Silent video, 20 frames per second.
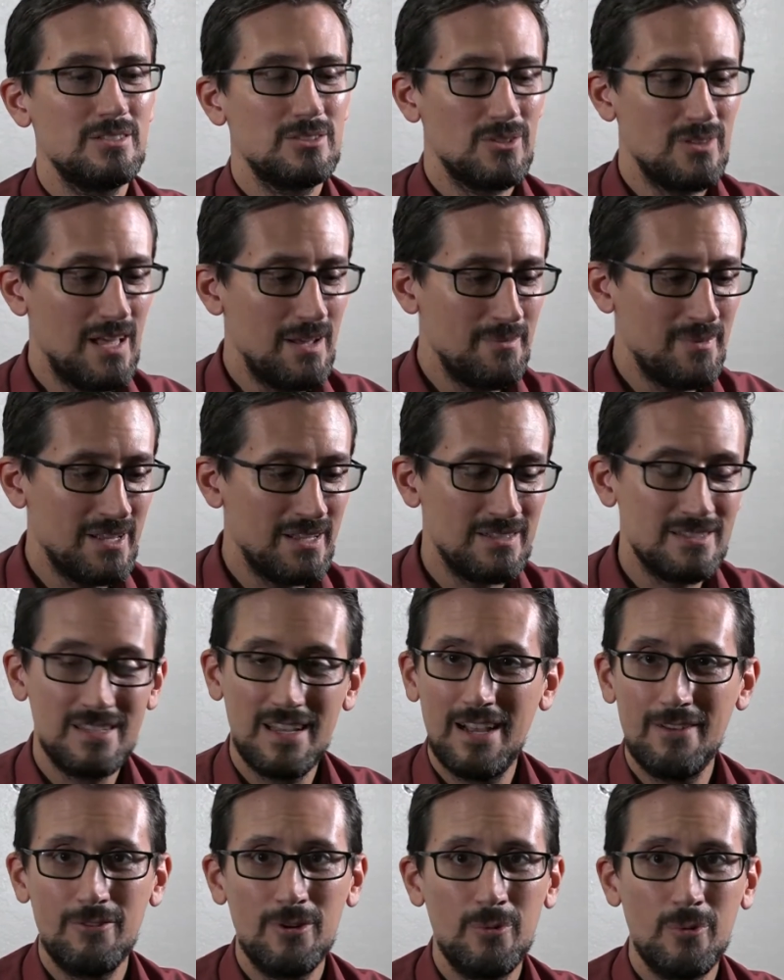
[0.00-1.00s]
So that
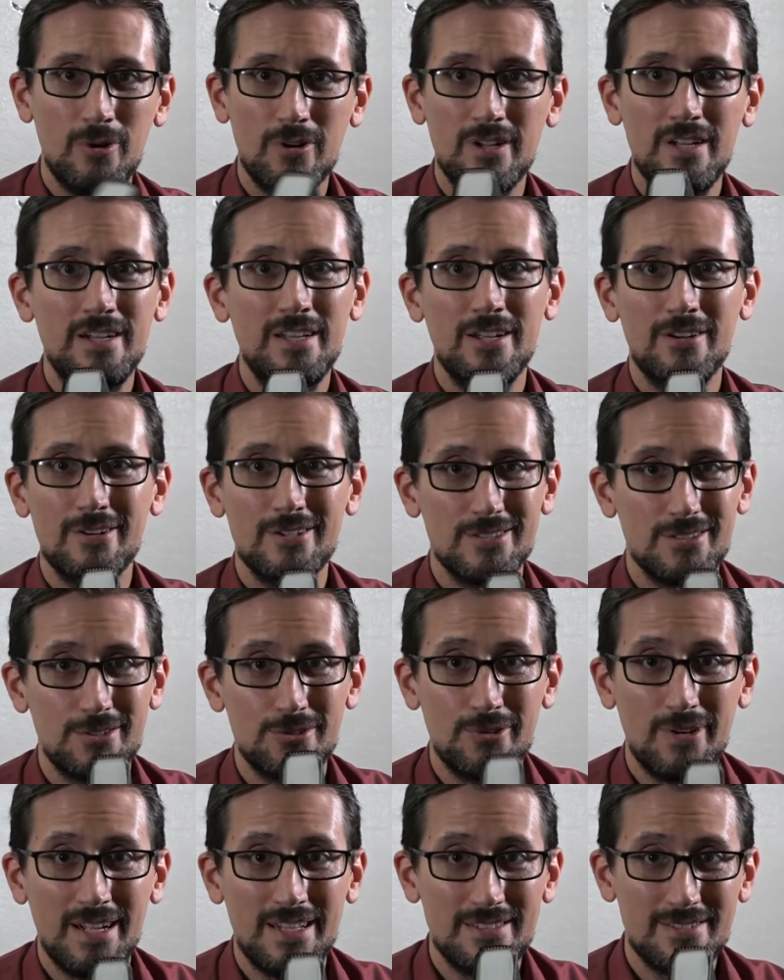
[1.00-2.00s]
means every word in here is
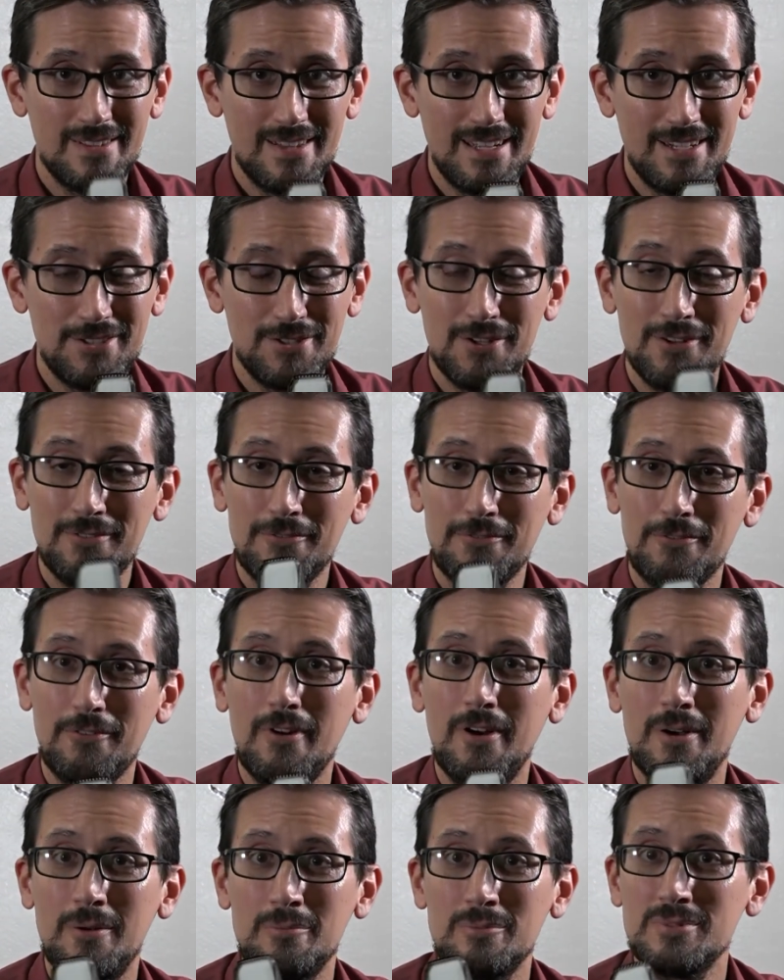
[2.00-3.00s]
a translation
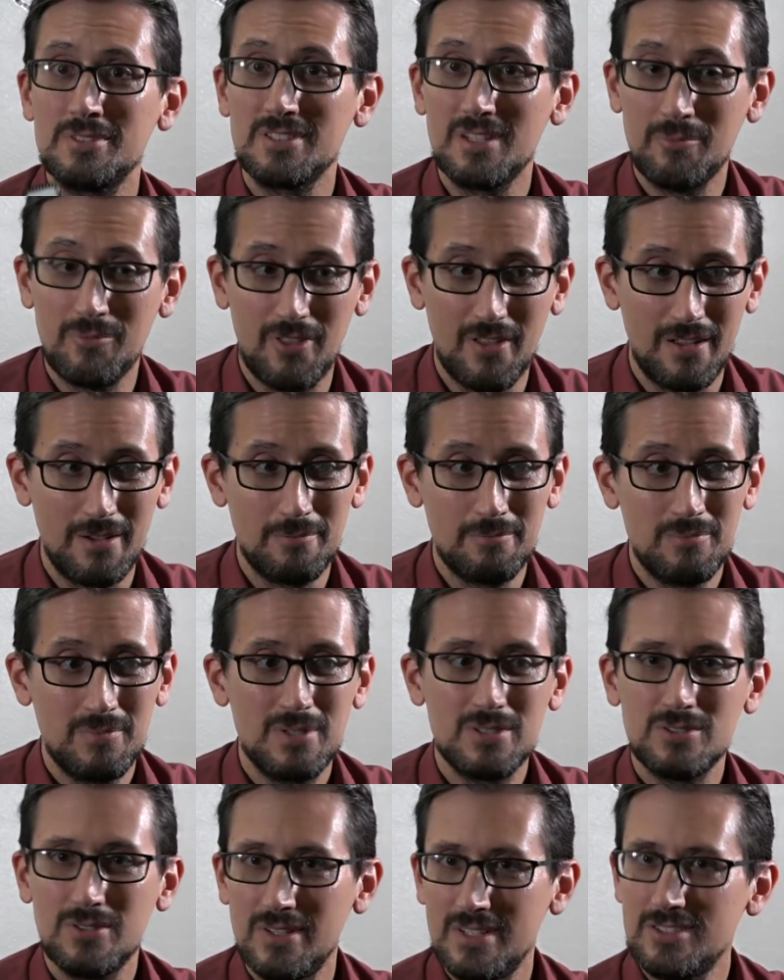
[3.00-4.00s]
from something.
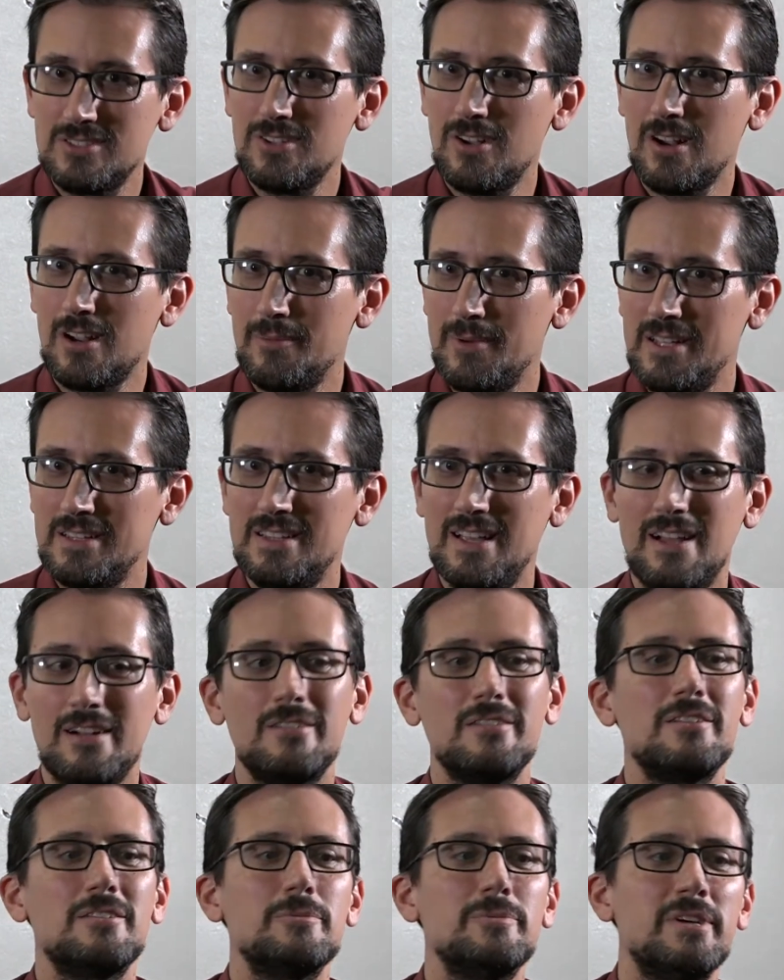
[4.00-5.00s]
So let's talk about
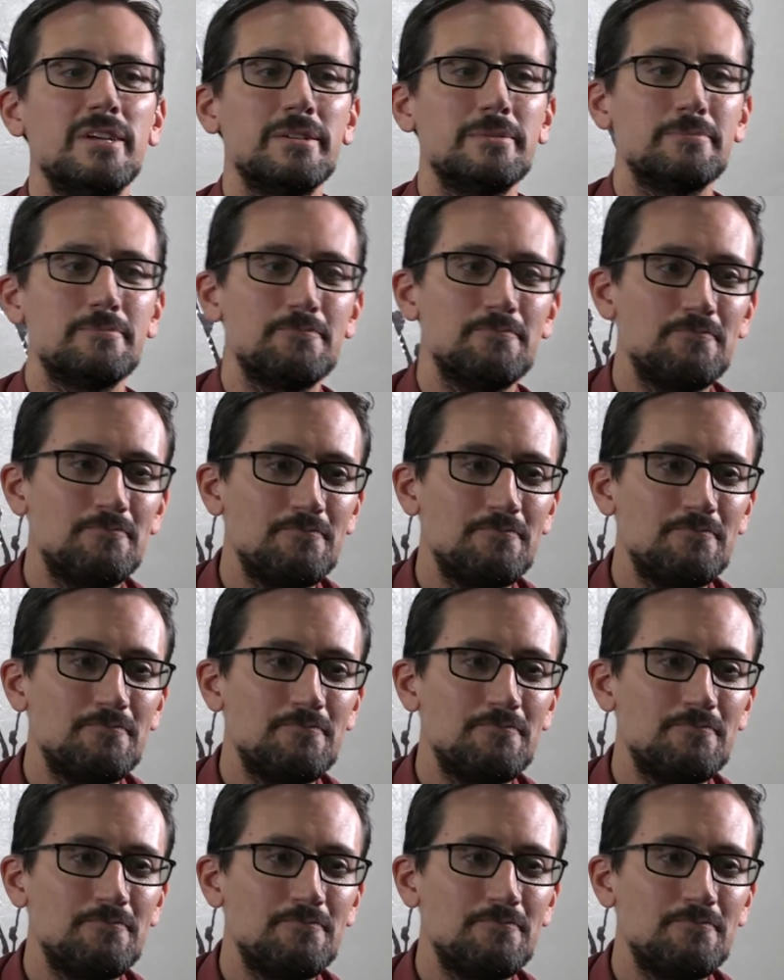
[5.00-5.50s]
that a little bit.